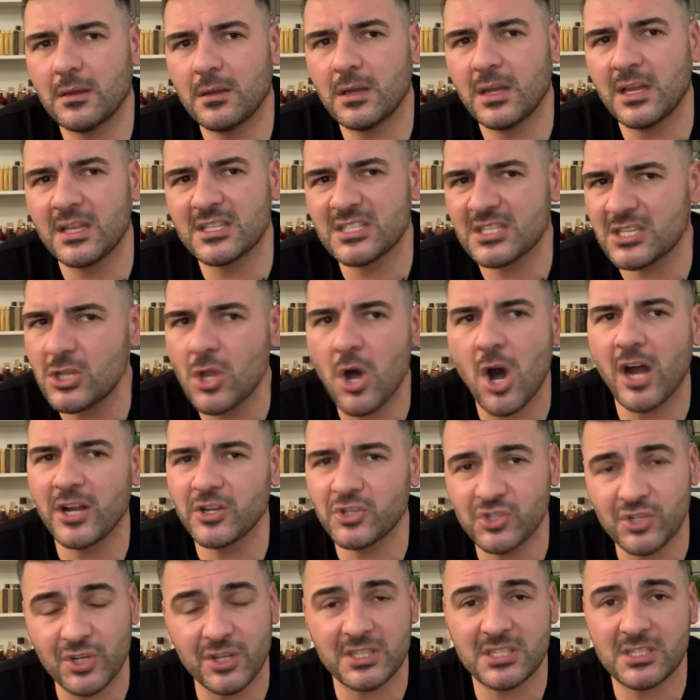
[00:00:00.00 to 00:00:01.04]
it's
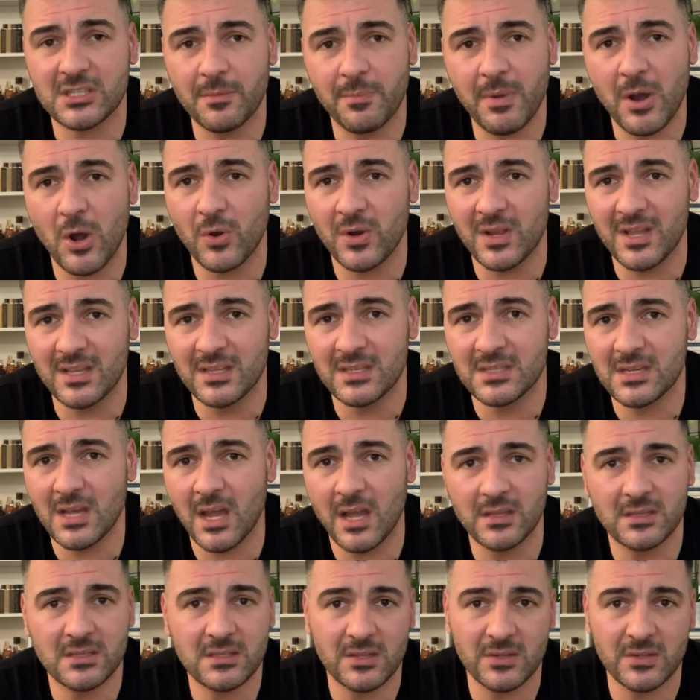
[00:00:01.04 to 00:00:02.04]
not just about incense.